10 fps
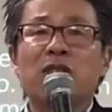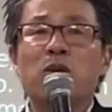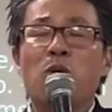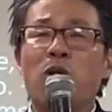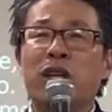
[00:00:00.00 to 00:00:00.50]

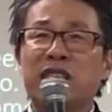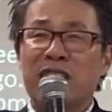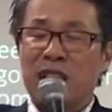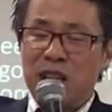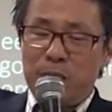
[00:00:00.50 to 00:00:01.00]
Lord, is
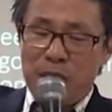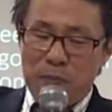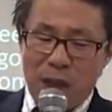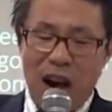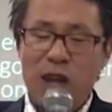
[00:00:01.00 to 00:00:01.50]
it going to be
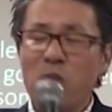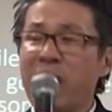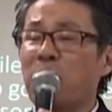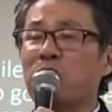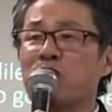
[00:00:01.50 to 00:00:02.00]
my
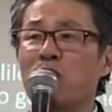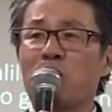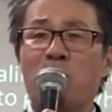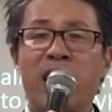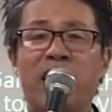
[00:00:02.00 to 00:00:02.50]
way or your
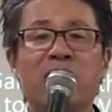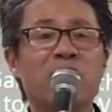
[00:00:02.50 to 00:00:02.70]
way?